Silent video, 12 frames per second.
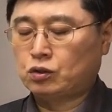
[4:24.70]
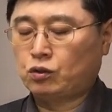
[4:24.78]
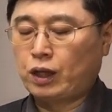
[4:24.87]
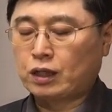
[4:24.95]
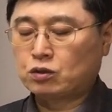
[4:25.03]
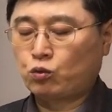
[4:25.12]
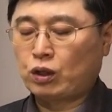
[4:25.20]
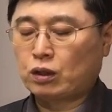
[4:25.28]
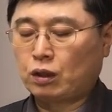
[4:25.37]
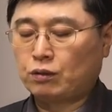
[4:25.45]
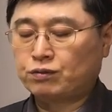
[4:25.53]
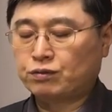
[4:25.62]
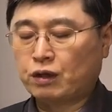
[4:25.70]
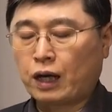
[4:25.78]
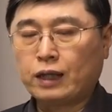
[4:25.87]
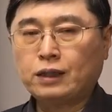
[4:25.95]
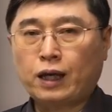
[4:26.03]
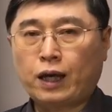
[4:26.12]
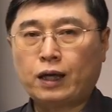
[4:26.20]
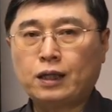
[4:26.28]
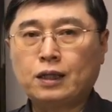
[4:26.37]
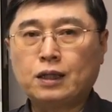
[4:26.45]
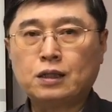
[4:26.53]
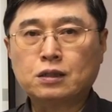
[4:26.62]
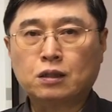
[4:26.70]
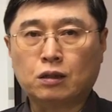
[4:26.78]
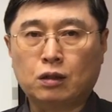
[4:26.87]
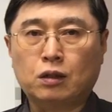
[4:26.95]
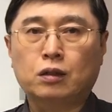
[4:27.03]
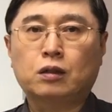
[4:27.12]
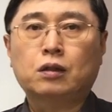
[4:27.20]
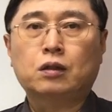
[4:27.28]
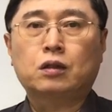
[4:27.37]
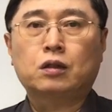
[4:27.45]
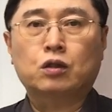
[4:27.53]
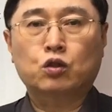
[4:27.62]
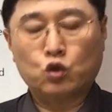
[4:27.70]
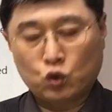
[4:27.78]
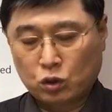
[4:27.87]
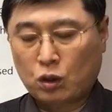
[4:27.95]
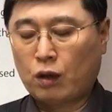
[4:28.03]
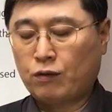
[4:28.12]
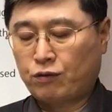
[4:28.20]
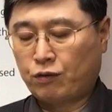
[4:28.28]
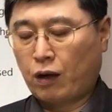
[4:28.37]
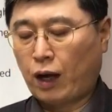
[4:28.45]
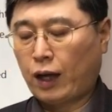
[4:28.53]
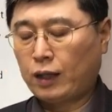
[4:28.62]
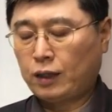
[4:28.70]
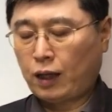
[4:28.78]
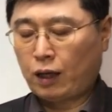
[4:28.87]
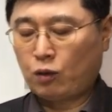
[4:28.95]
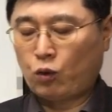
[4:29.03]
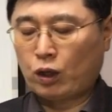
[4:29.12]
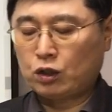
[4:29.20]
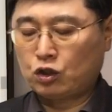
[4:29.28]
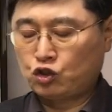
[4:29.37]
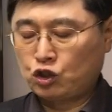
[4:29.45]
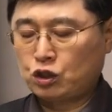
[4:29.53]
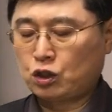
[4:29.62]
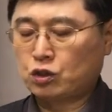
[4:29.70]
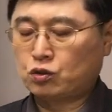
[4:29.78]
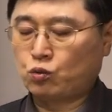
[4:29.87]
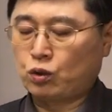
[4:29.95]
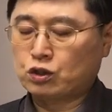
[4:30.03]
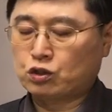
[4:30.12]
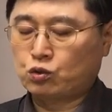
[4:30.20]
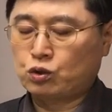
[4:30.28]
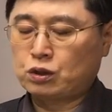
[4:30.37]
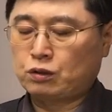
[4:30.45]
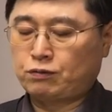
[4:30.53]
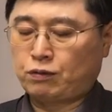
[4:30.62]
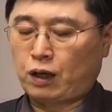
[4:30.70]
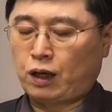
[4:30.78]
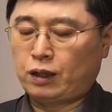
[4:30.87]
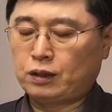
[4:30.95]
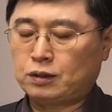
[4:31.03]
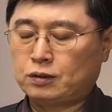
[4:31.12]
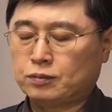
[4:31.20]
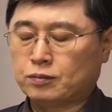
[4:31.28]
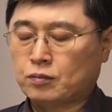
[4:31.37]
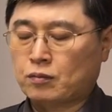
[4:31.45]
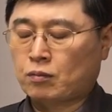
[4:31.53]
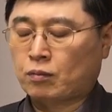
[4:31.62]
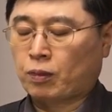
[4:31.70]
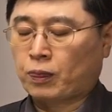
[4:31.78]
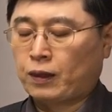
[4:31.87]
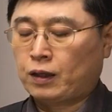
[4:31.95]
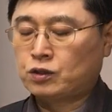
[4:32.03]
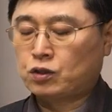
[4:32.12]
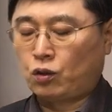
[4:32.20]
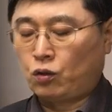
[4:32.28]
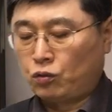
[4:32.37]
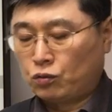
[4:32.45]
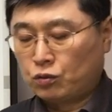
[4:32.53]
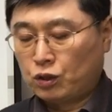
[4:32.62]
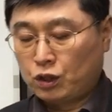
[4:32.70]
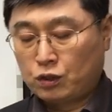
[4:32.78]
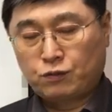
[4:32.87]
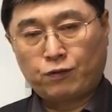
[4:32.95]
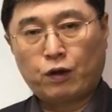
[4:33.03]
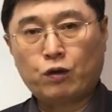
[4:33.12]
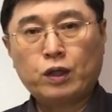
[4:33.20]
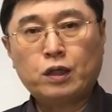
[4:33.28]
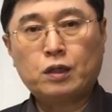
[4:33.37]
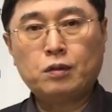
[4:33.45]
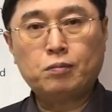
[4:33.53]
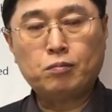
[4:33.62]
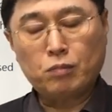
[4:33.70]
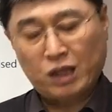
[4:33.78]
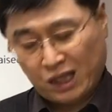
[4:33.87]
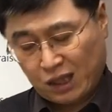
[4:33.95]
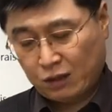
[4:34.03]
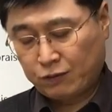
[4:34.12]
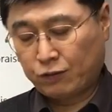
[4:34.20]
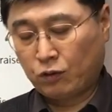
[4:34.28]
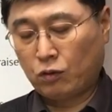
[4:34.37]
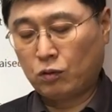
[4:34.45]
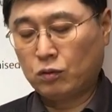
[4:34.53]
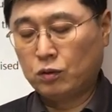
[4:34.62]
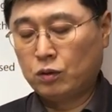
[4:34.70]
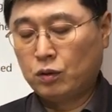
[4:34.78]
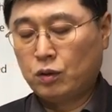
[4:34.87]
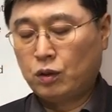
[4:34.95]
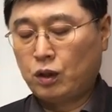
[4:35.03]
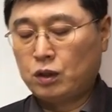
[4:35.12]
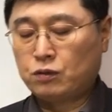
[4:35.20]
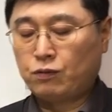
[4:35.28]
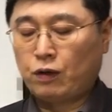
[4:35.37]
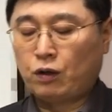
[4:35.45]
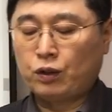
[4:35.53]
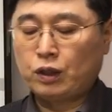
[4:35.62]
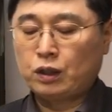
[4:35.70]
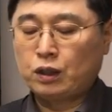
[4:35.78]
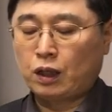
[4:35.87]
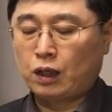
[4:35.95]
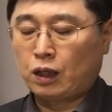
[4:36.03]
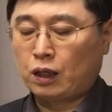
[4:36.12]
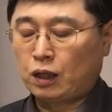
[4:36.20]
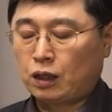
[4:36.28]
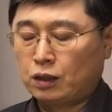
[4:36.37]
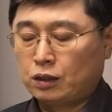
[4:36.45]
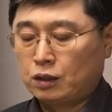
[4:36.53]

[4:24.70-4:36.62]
So next week, Friday, is the Good Friday when Jesus was crucified. So it's very meaningful. It's very uh,